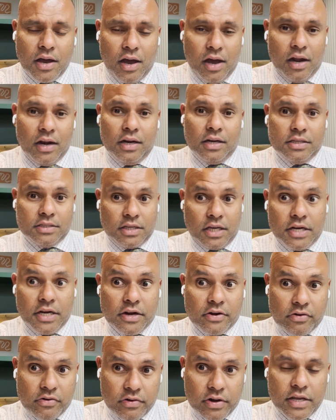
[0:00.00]
unless I
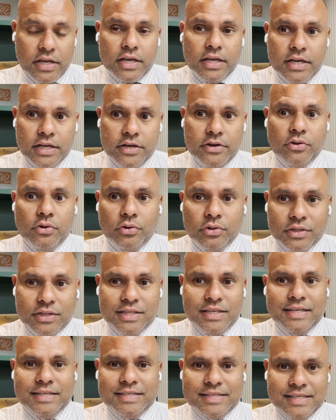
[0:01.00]
really know
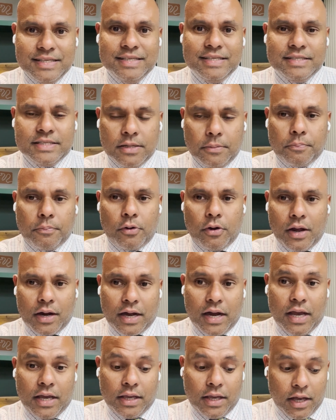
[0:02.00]
this is the product.
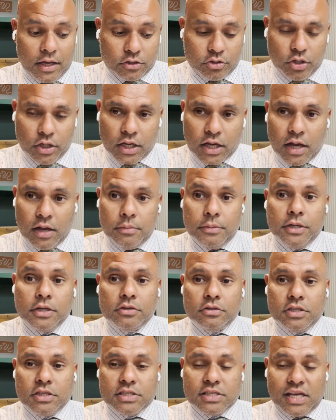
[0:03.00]
I actually come
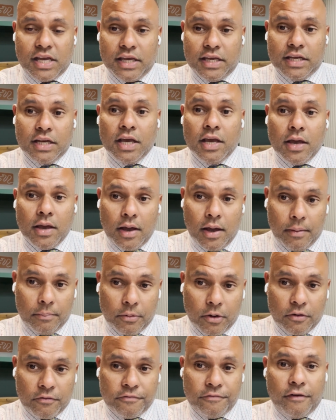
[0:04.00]
into the site, I'm
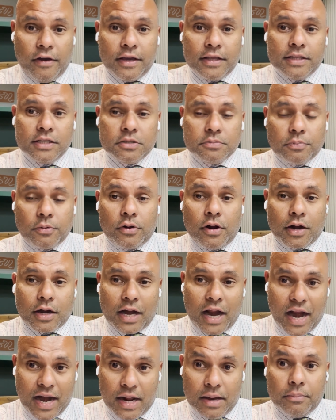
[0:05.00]
going to find this product
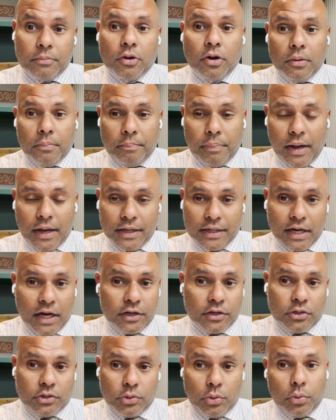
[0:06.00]
and I'm going to buy it.
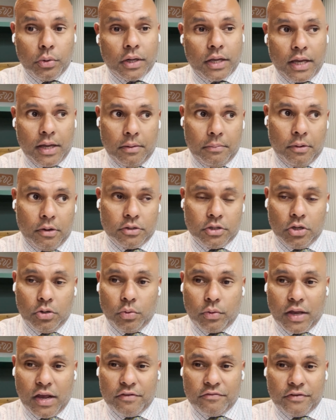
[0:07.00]
I don't care about the
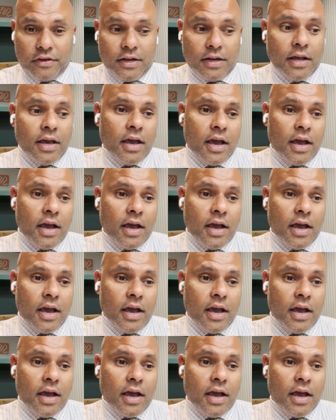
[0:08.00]
look and feel